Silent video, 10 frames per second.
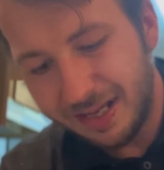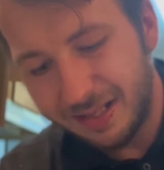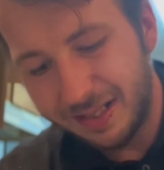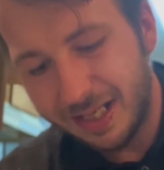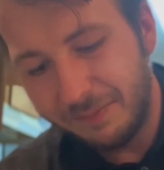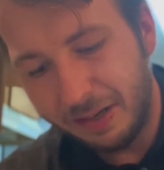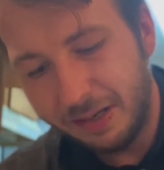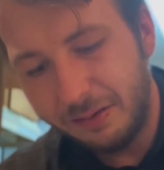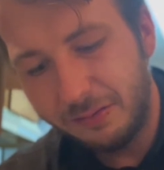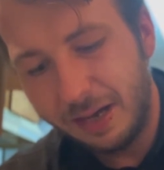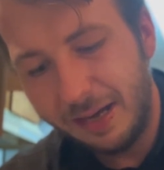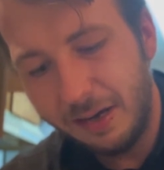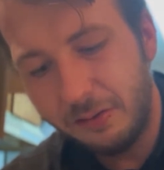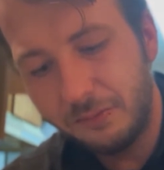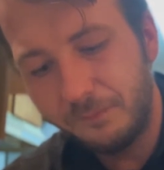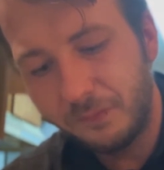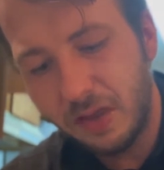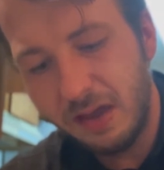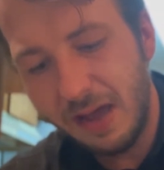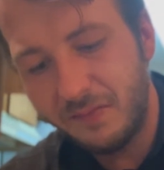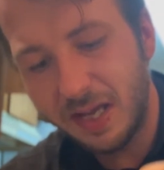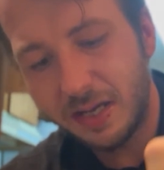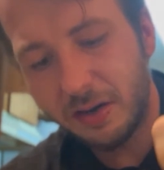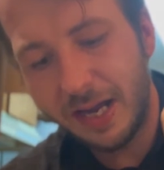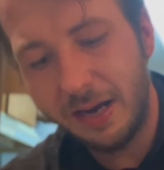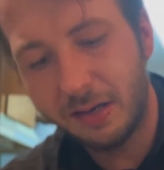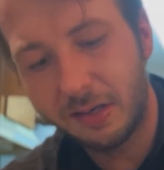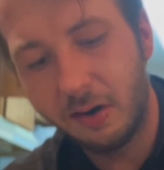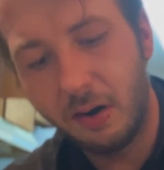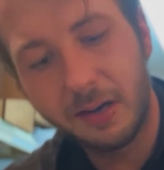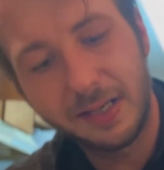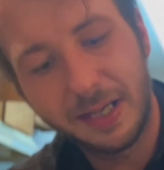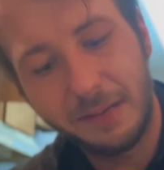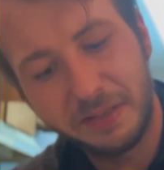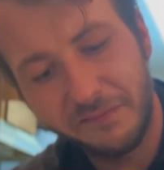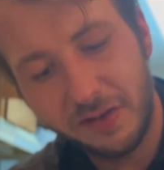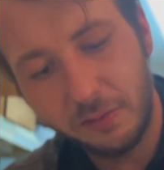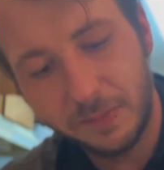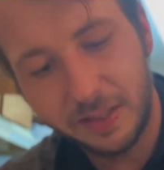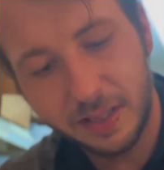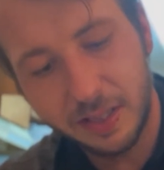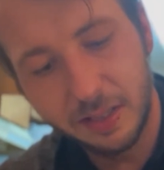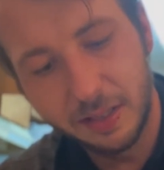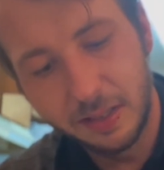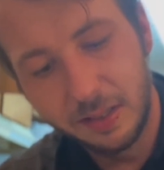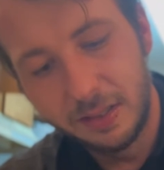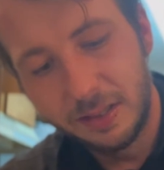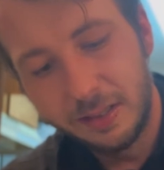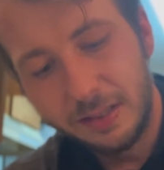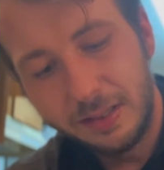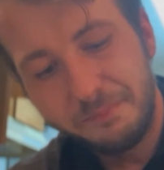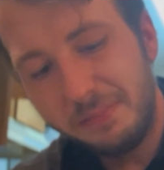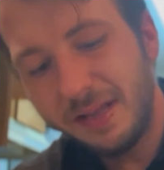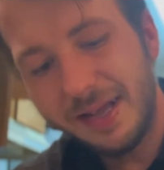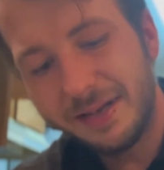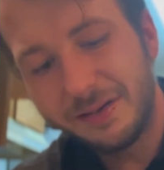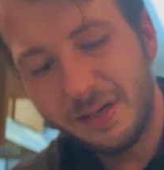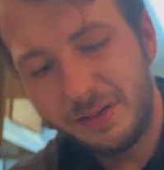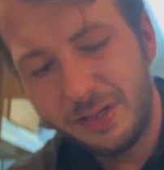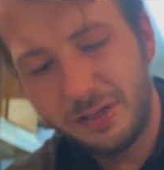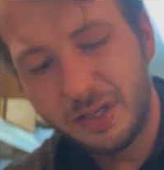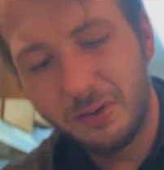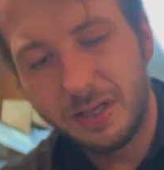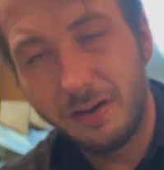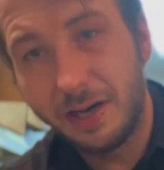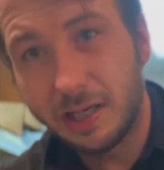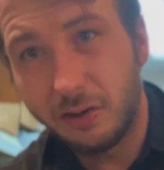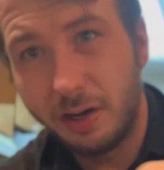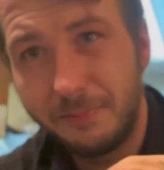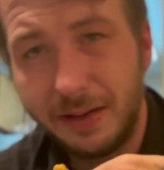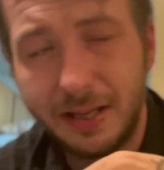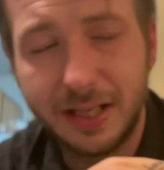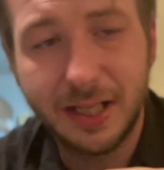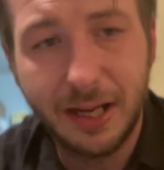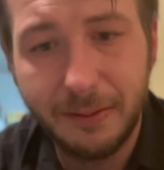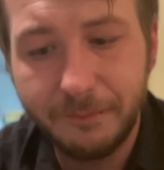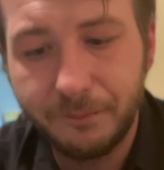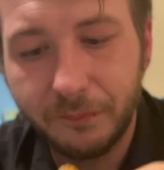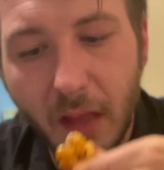the same. I know you have like your character archetypes of humans, but like no two stories are actually going to be the same.